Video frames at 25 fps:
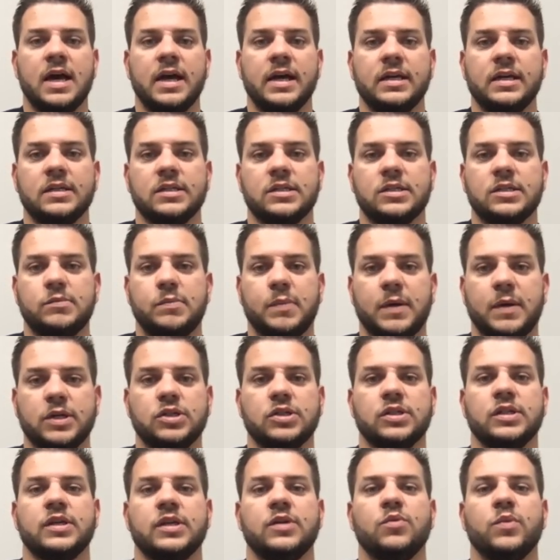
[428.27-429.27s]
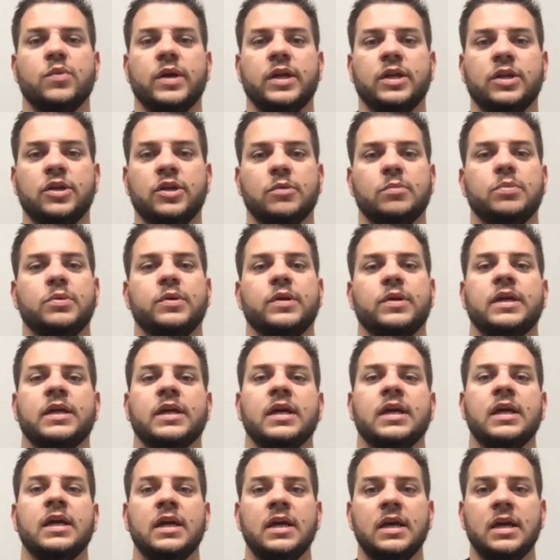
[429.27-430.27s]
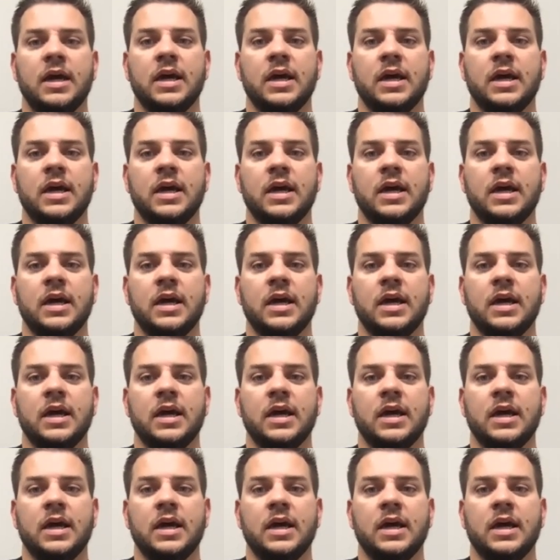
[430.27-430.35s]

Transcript: especially when you're putting,